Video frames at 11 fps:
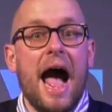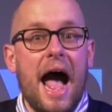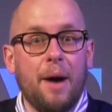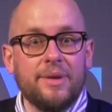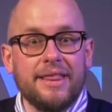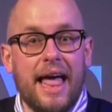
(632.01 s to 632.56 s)

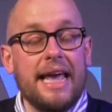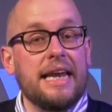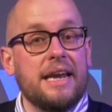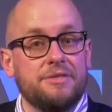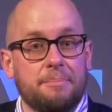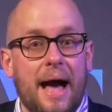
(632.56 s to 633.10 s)
I would like it
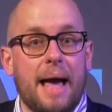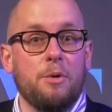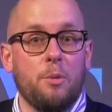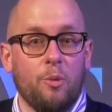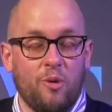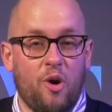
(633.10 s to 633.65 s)
if the Bible
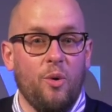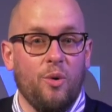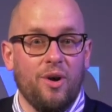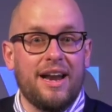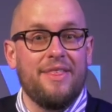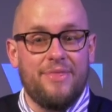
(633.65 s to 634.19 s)
would
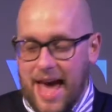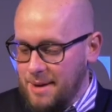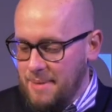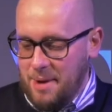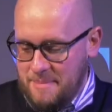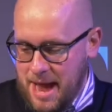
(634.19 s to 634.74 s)
record that
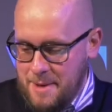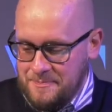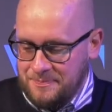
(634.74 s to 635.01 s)
about me.